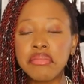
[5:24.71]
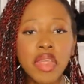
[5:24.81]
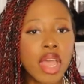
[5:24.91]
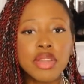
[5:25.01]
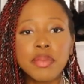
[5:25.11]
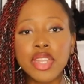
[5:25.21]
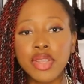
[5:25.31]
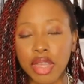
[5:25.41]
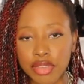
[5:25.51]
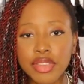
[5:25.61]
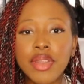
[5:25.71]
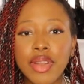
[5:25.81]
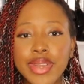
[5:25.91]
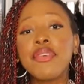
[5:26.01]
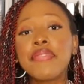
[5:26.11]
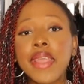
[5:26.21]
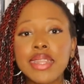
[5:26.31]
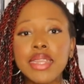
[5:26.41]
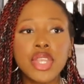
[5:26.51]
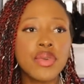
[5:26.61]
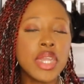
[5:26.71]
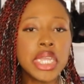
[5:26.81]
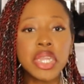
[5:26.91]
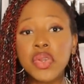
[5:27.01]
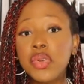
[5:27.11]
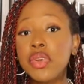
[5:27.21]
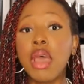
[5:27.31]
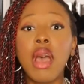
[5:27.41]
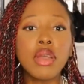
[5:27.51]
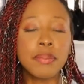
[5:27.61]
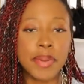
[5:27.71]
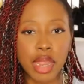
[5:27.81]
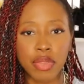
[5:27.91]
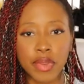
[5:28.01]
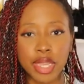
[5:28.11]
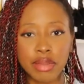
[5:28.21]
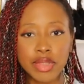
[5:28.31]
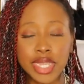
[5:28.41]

talk about your "I'm sorry" affected you in a good or a bad way.